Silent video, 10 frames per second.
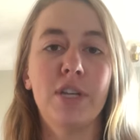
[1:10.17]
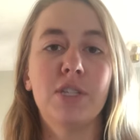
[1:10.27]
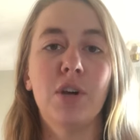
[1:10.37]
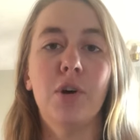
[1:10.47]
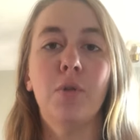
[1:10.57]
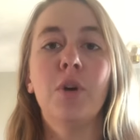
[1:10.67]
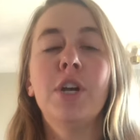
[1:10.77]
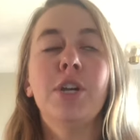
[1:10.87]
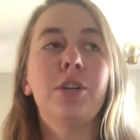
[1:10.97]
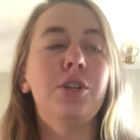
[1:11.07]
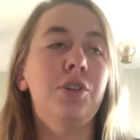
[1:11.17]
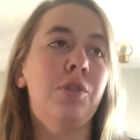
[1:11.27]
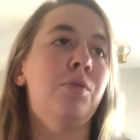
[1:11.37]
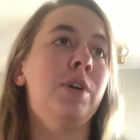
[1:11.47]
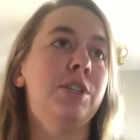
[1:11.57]
So you
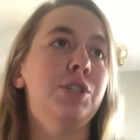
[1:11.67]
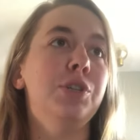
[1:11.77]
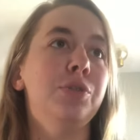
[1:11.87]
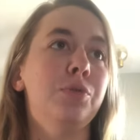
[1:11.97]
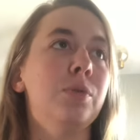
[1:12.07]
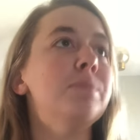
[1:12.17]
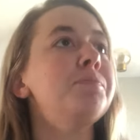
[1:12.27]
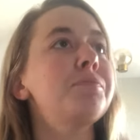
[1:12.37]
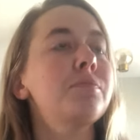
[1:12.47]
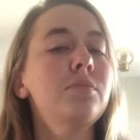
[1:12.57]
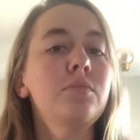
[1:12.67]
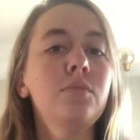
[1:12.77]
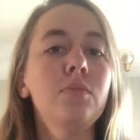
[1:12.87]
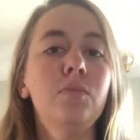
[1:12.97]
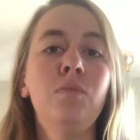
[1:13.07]
don't want to
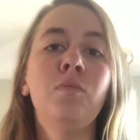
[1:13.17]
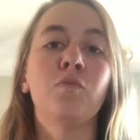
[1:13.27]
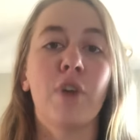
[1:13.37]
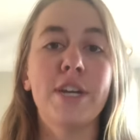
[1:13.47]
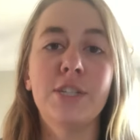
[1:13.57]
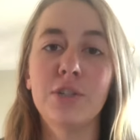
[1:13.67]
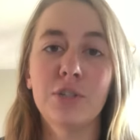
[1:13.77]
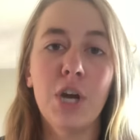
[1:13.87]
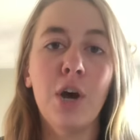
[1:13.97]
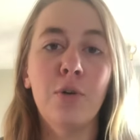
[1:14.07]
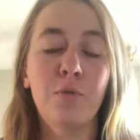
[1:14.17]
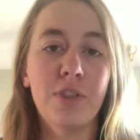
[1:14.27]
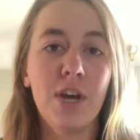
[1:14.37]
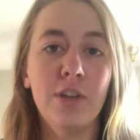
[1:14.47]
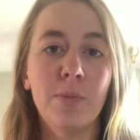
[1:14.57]
raise your tone with
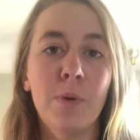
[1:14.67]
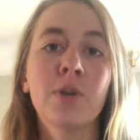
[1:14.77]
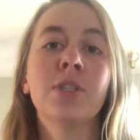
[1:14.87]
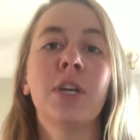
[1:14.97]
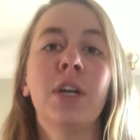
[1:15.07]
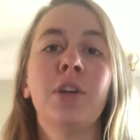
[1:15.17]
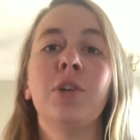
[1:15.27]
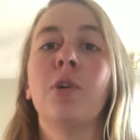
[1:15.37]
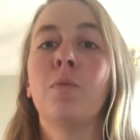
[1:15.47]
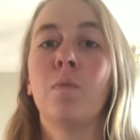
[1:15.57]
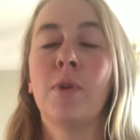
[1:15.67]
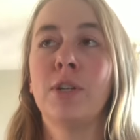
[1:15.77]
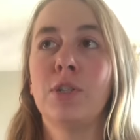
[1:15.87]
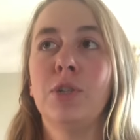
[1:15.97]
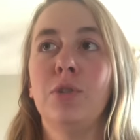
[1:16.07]
the other person. You don't want
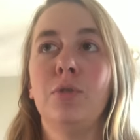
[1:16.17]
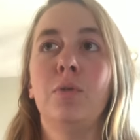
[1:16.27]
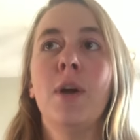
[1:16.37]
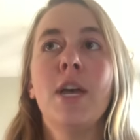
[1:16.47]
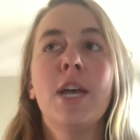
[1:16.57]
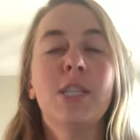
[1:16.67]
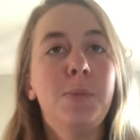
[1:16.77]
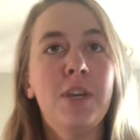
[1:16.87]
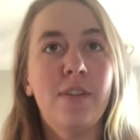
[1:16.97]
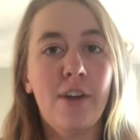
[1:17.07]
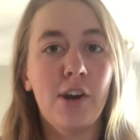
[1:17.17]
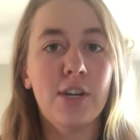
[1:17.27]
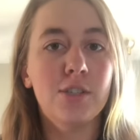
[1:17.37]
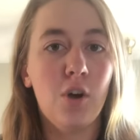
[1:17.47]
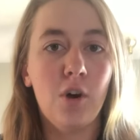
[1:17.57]
to speak very
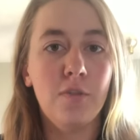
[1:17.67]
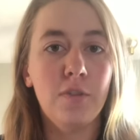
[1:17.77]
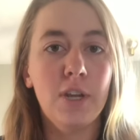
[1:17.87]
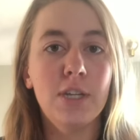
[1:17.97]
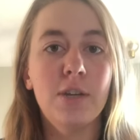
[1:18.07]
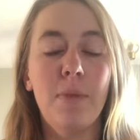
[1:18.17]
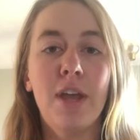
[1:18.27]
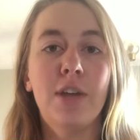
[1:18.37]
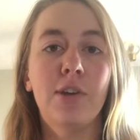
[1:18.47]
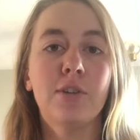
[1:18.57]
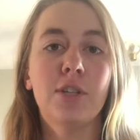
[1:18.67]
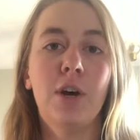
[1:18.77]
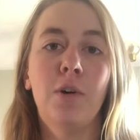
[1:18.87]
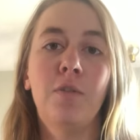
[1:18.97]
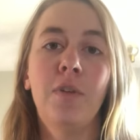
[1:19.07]
softly to make yourself